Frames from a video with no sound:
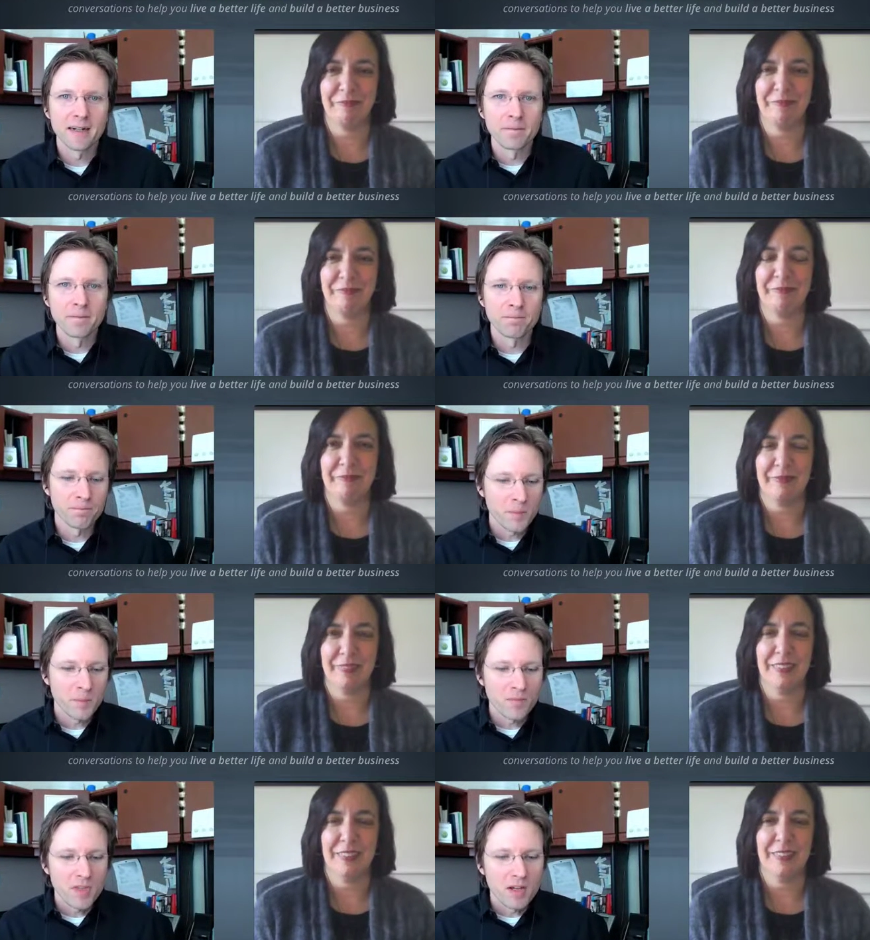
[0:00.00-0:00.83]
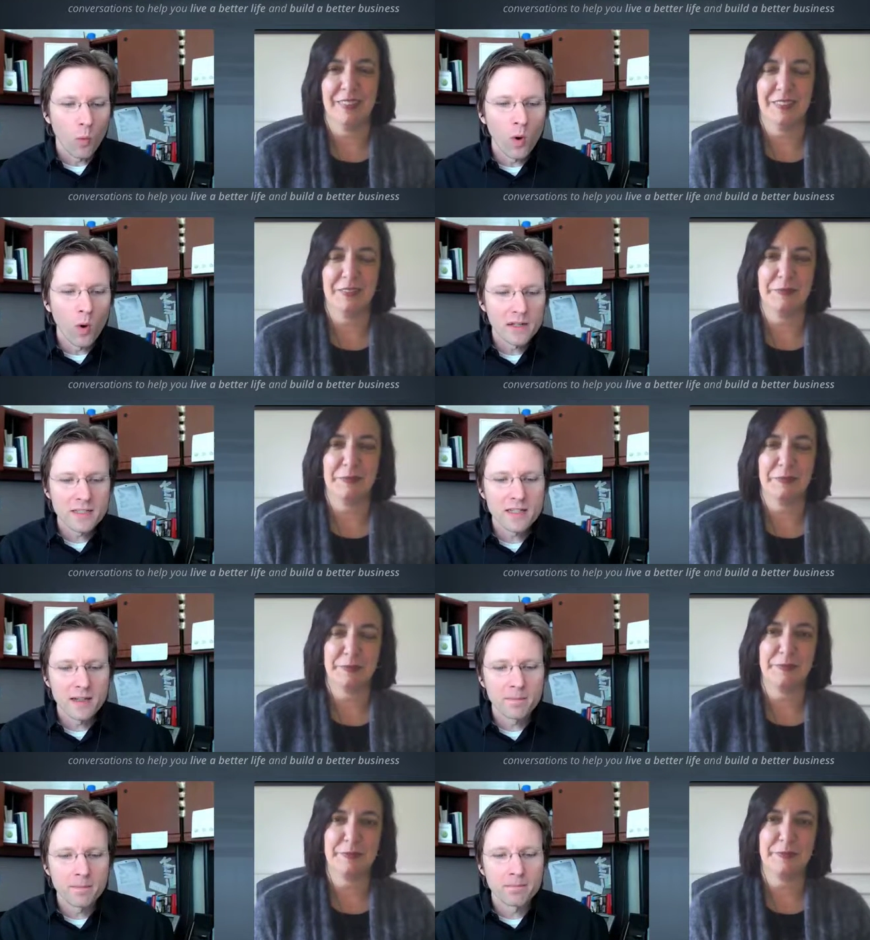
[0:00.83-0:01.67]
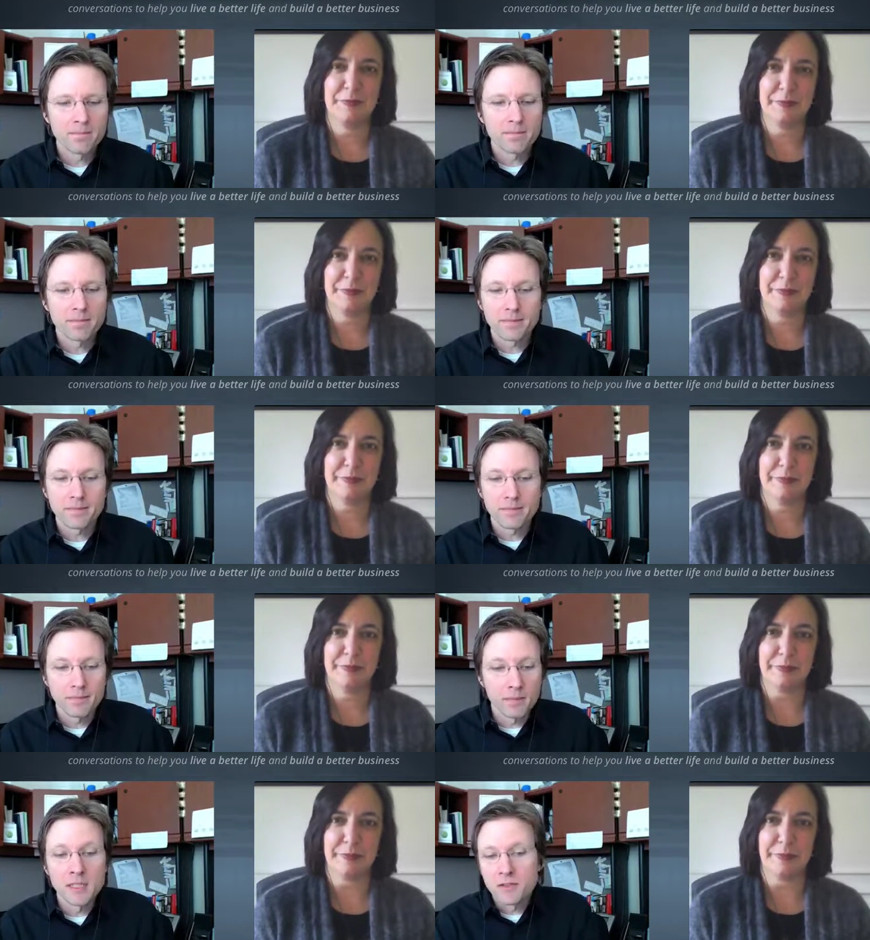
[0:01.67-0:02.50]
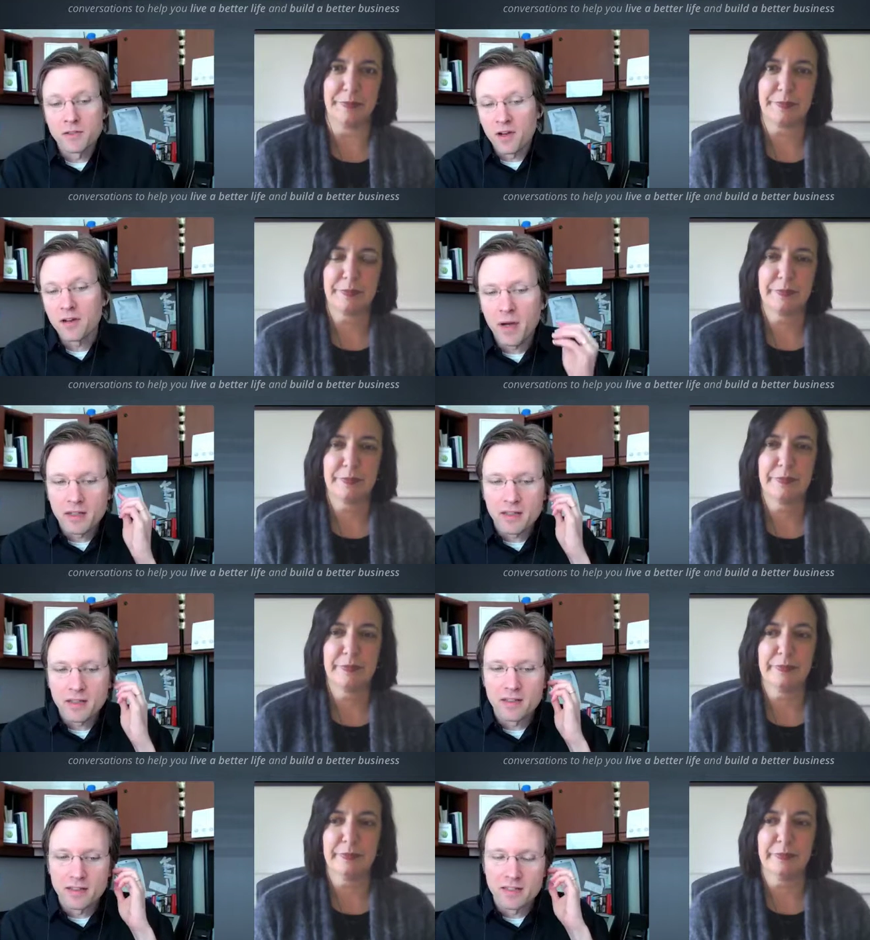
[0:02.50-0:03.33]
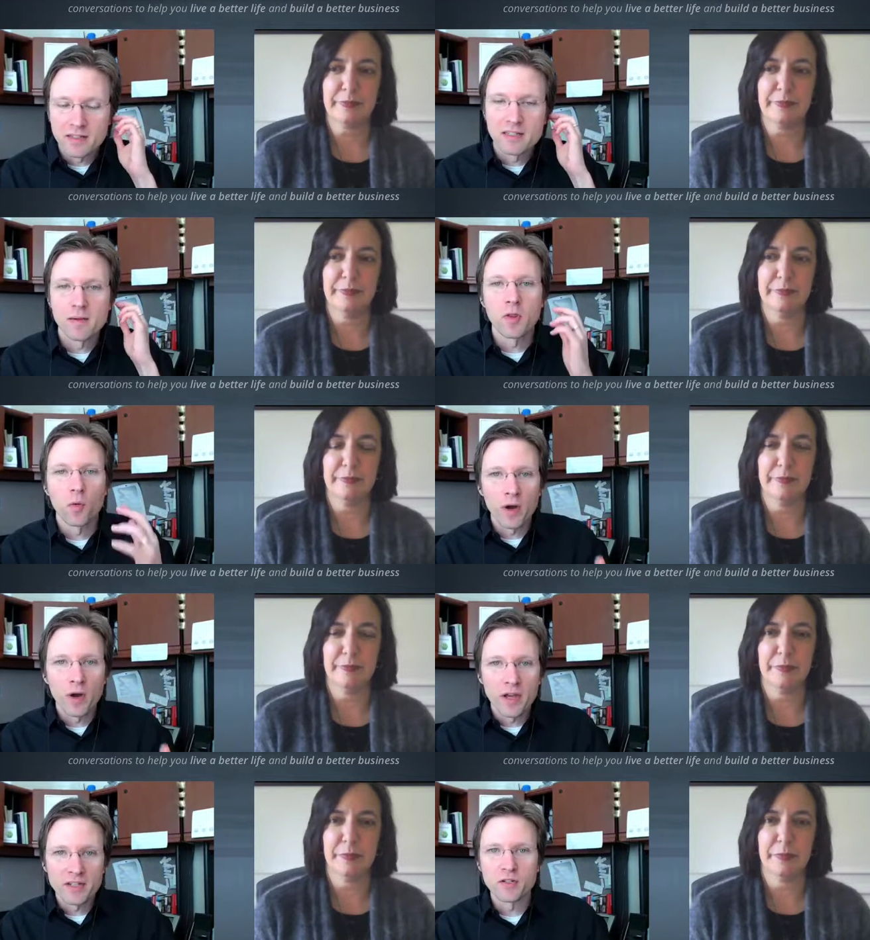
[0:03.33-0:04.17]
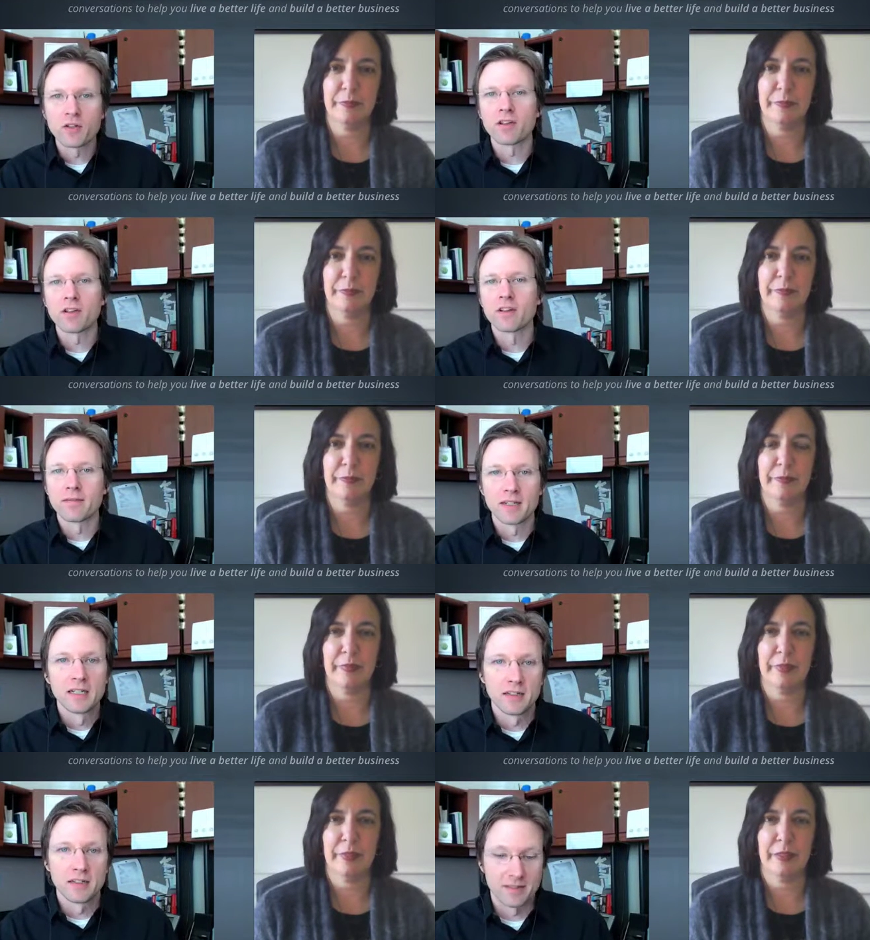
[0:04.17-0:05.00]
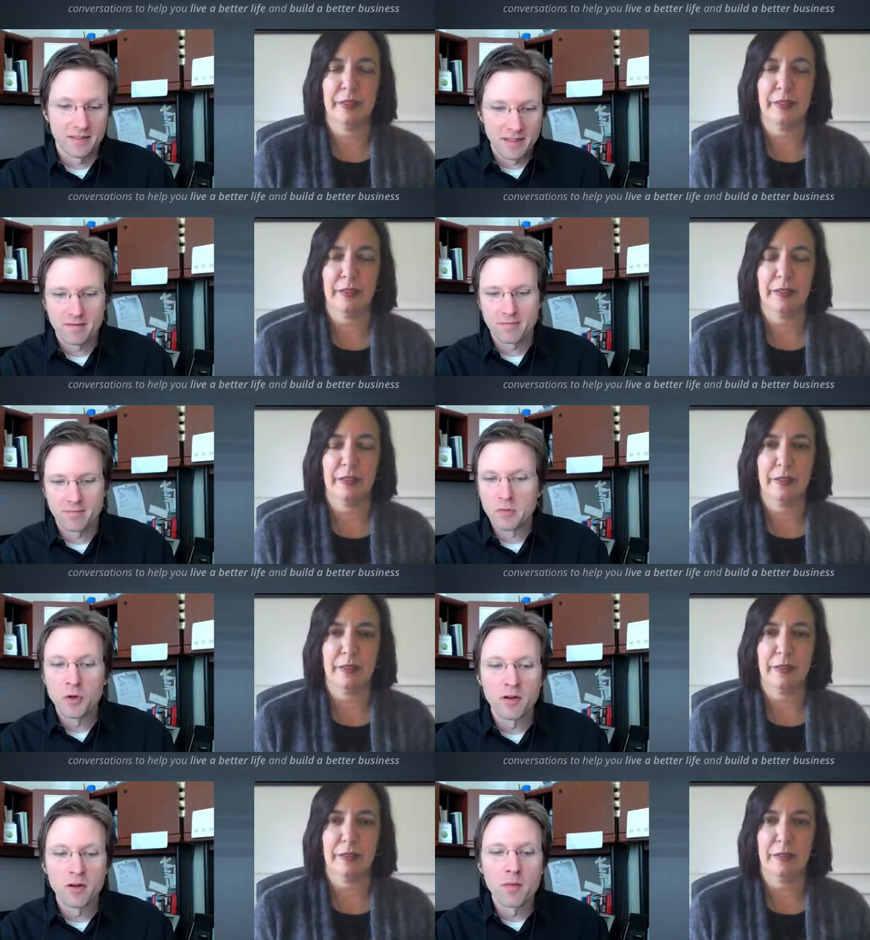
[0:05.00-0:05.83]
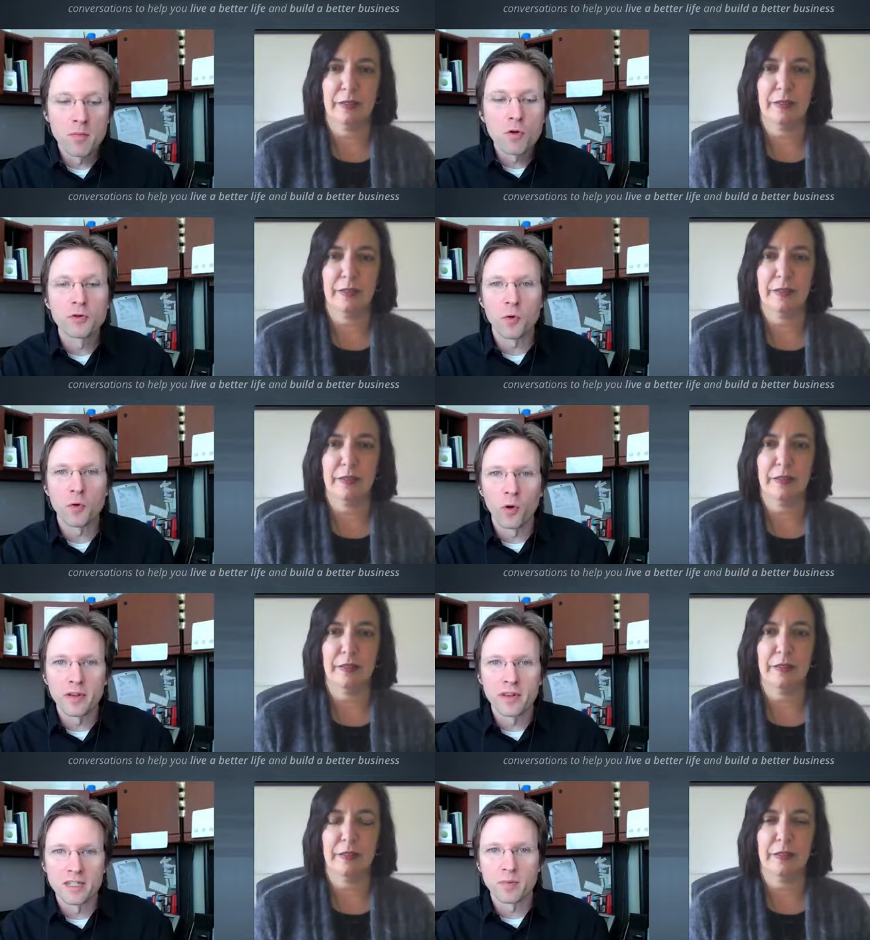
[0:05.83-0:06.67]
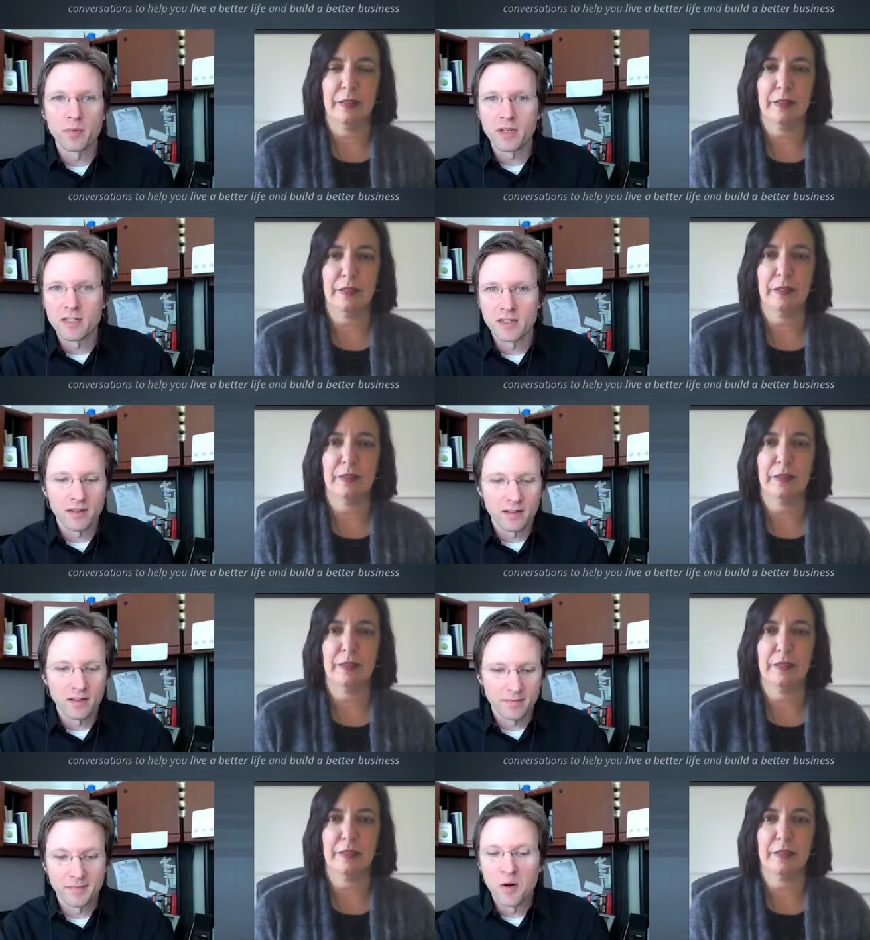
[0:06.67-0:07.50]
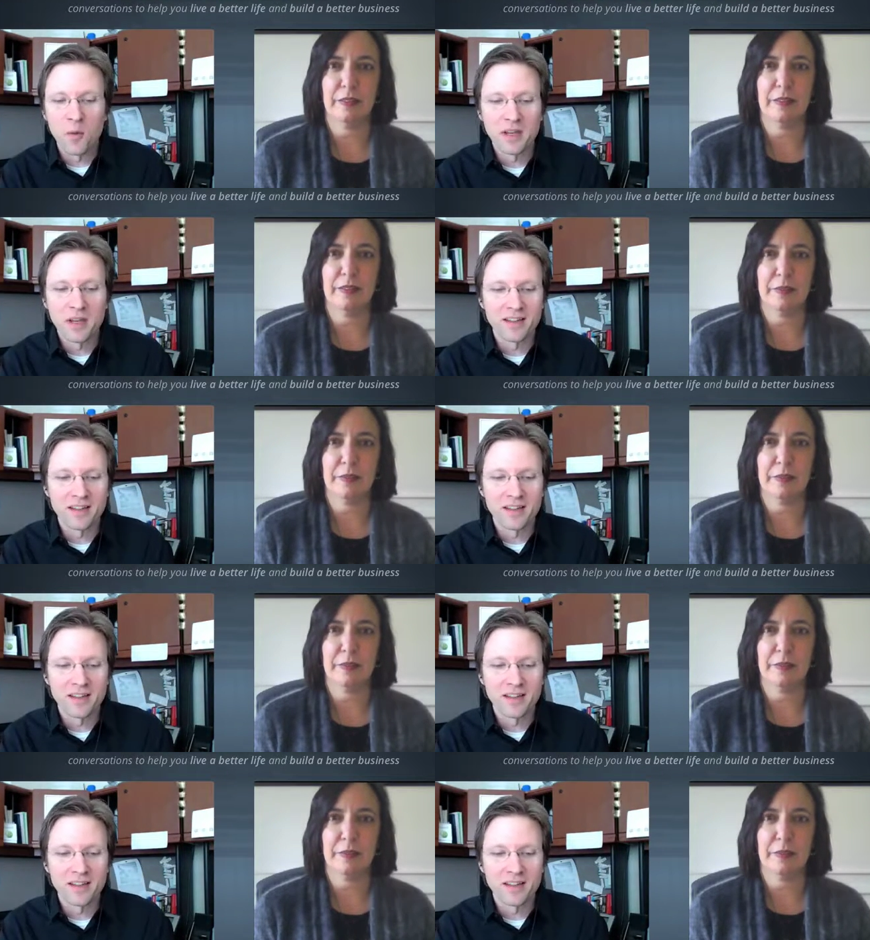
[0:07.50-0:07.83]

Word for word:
Speaker 1: Um, what um, let's talk about uh, some of the ways you can you can move toward this because uh, you